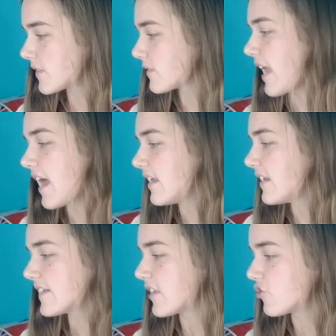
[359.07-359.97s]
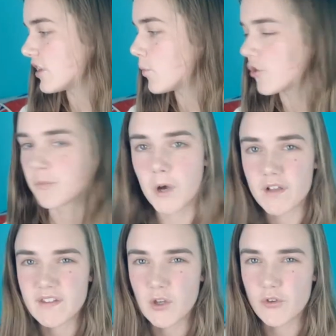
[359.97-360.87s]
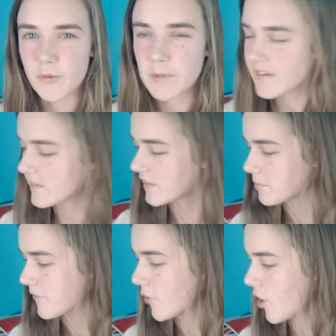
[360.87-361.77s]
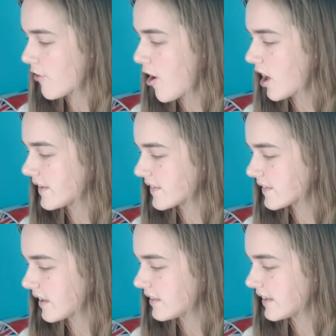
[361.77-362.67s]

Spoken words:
Kenin essentially watched Barty go to pieces before her eyes in